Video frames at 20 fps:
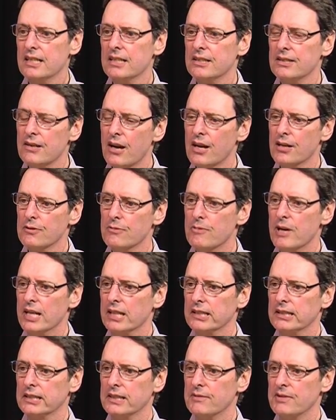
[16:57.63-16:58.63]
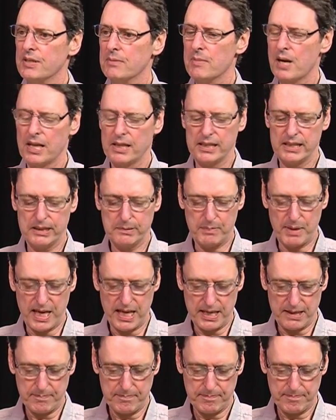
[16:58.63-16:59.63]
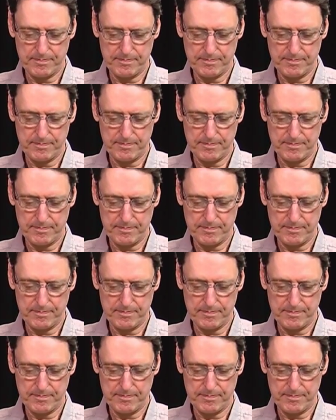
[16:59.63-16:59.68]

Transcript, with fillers: not west of Tamales Bay,